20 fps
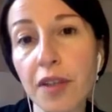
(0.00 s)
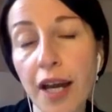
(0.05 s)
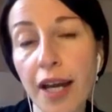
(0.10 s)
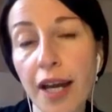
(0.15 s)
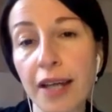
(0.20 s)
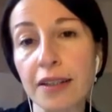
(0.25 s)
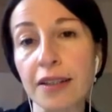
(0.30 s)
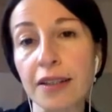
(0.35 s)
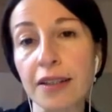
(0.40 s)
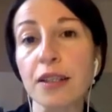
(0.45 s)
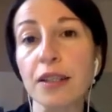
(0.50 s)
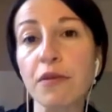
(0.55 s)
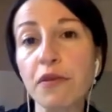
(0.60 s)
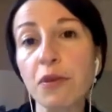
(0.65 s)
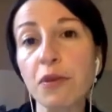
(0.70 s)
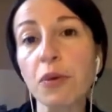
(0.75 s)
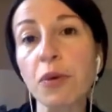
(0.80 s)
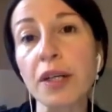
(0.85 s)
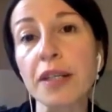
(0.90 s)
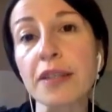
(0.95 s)
any
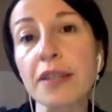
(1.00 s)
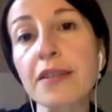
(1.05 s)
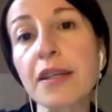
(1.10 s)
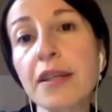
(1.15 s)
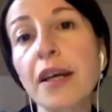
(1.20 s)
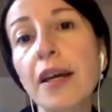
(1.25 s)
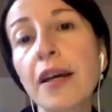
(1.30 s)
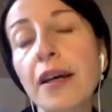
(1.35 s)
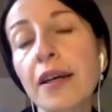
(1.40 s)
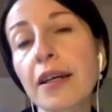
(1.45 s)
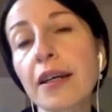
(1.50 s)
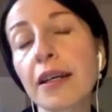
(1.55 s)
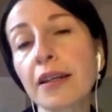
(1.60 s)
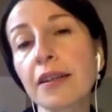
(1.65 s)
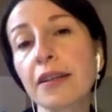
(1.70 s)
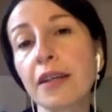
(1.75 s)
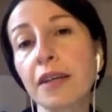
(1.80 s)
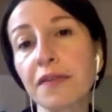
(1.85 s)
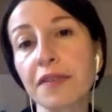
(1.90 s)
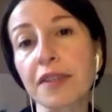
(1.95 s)
influence
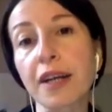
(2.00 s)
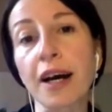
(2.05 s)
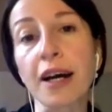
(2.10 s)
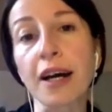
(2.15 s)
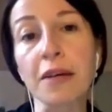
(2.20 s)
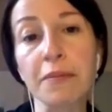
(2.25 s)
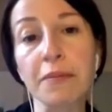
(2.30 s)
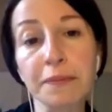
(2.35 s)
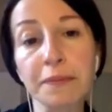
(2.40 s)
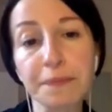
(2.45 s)
in their time.